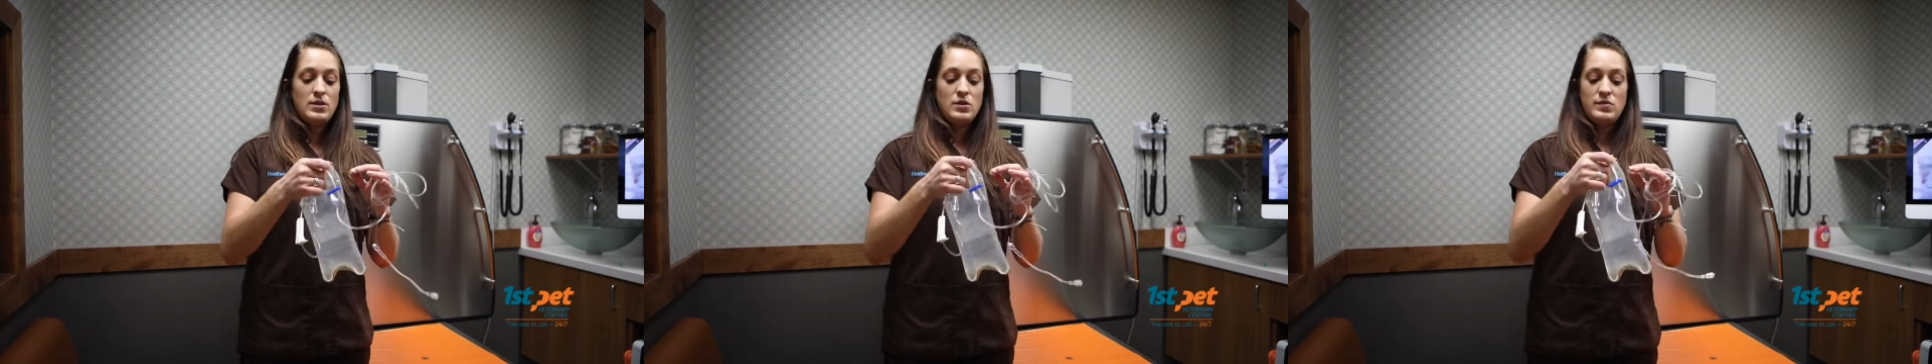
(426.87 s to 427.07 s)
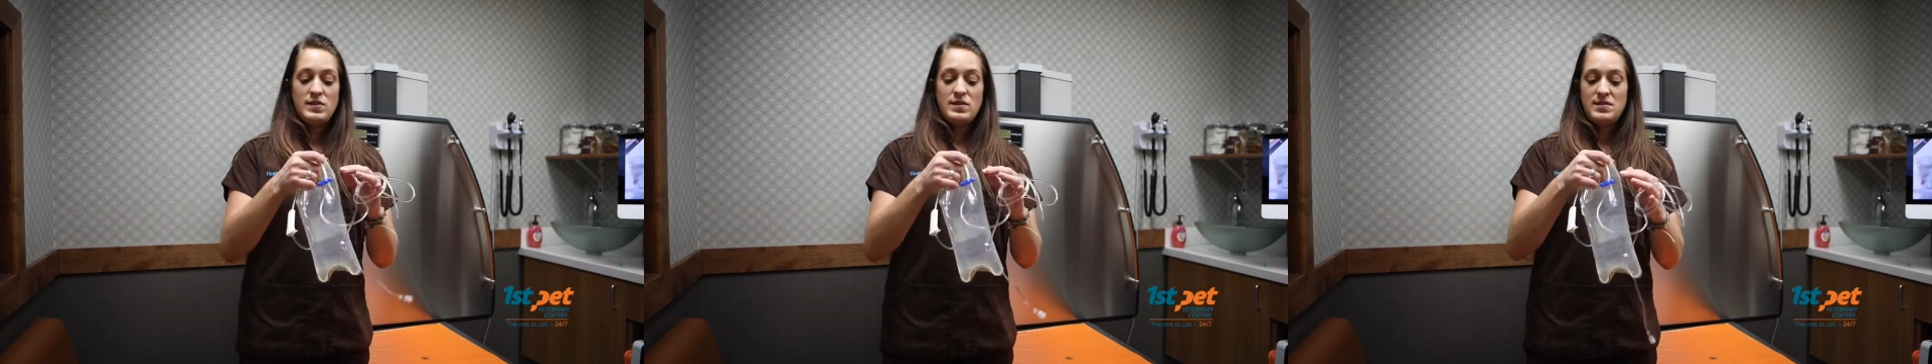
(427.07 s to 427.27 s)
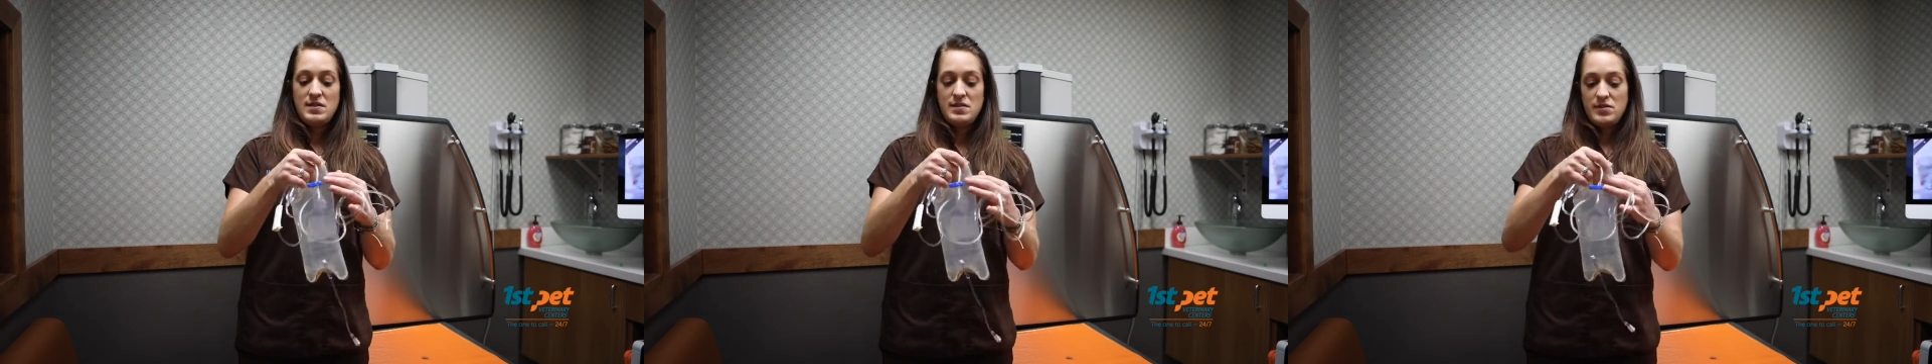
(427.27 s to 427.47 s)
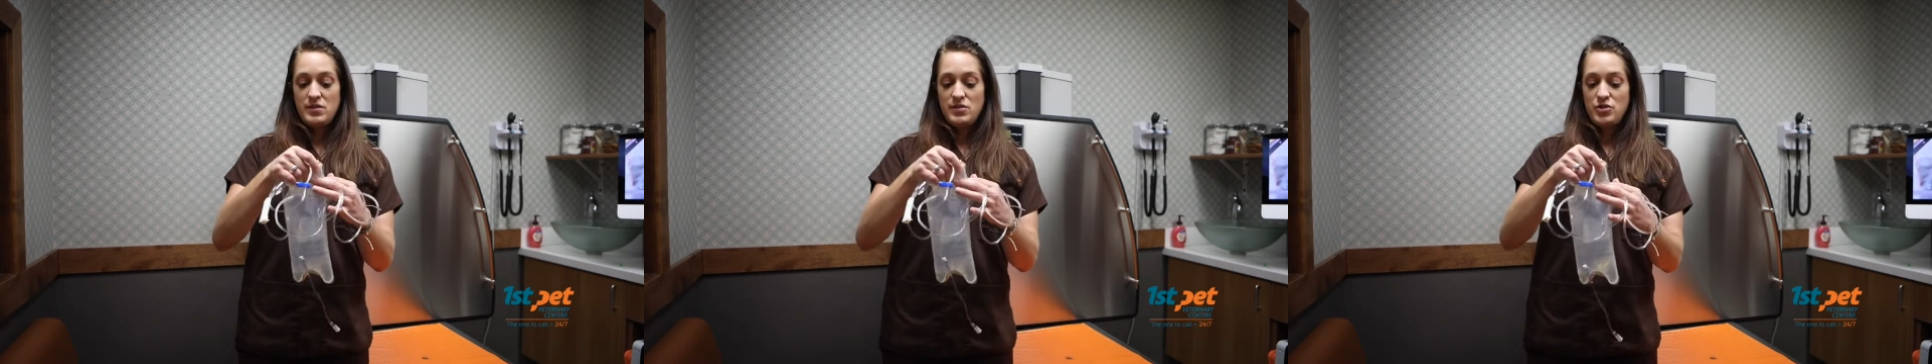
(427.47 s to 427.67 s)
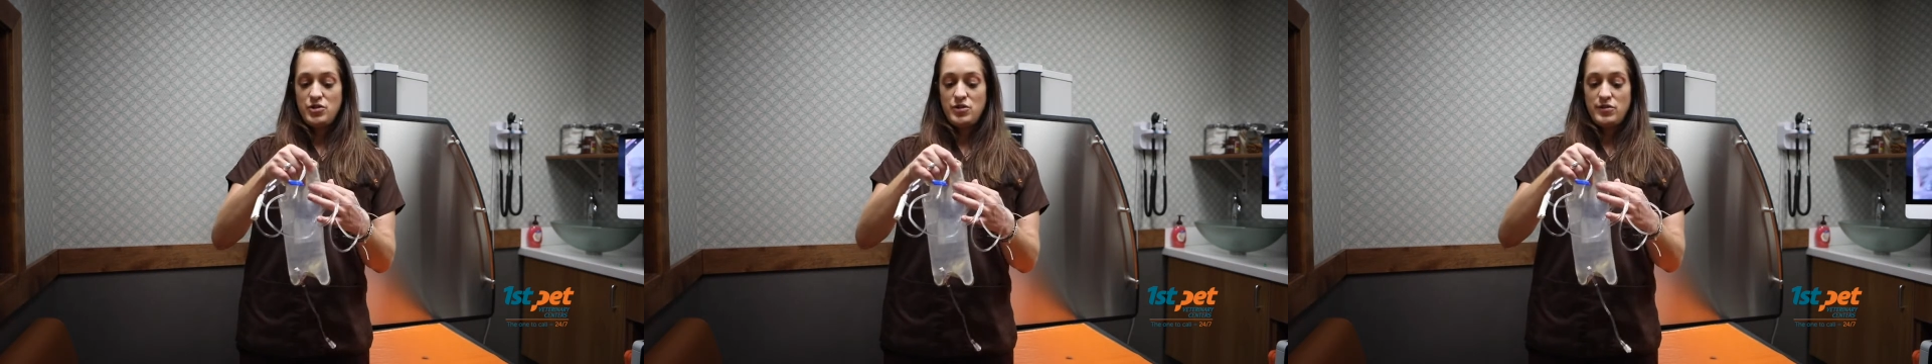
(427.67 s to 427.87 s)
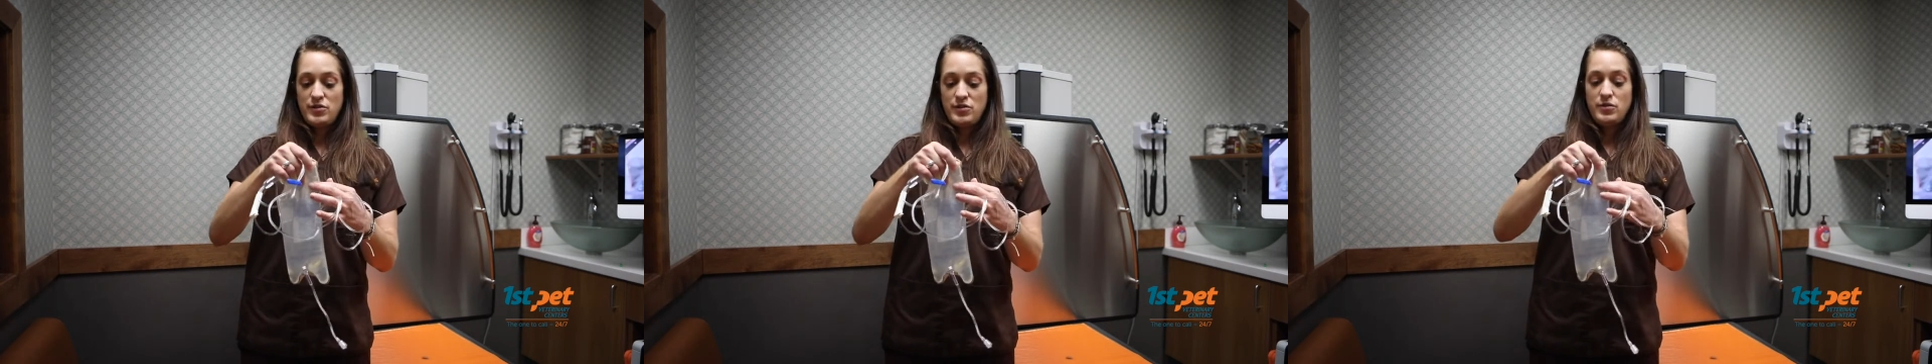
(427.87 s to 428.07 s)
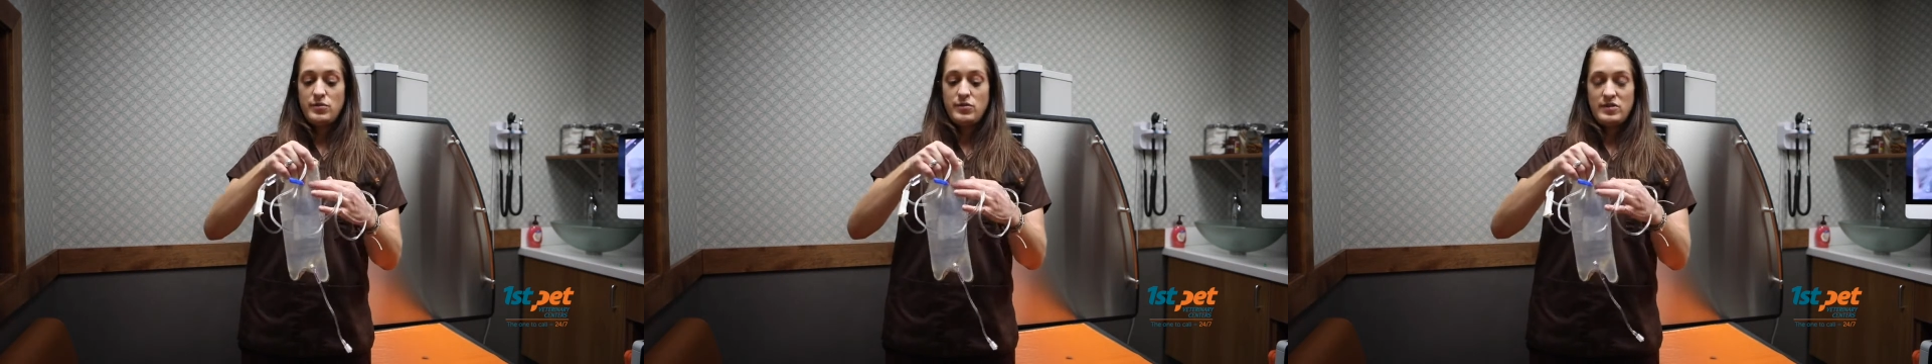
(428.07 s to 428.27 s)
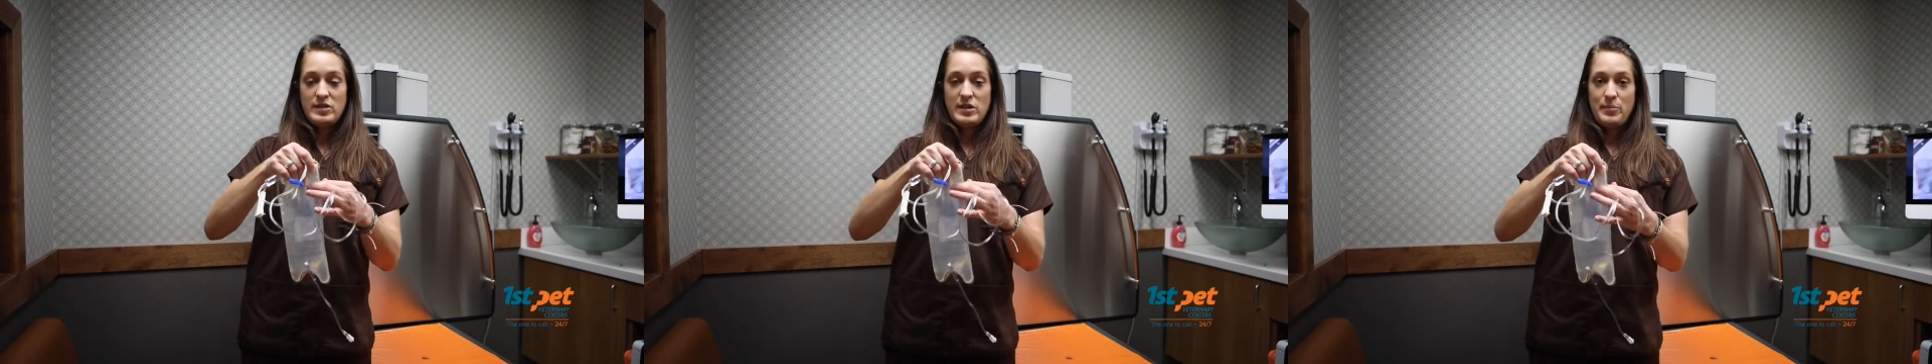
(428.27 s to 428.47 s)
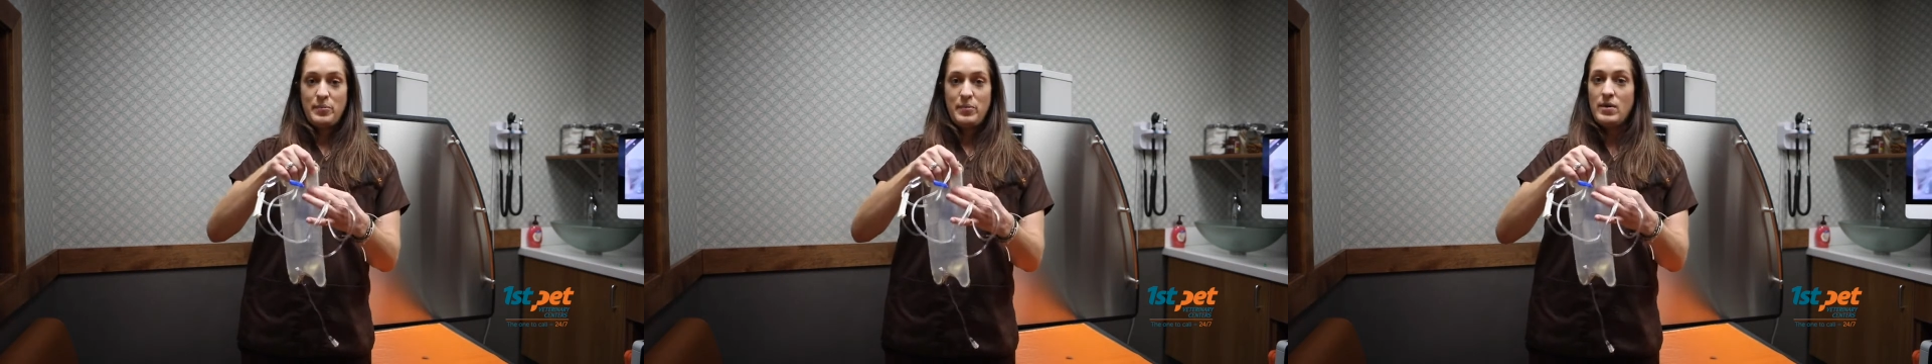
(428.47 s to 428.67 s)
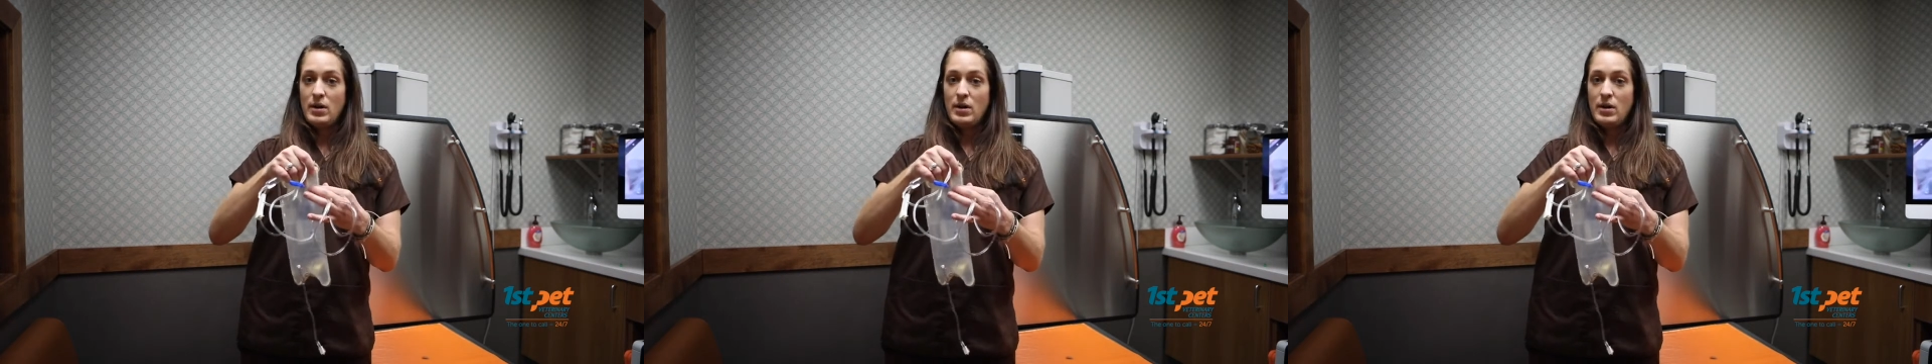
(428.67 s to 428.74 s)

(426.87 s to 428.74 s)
use a scissors just to snip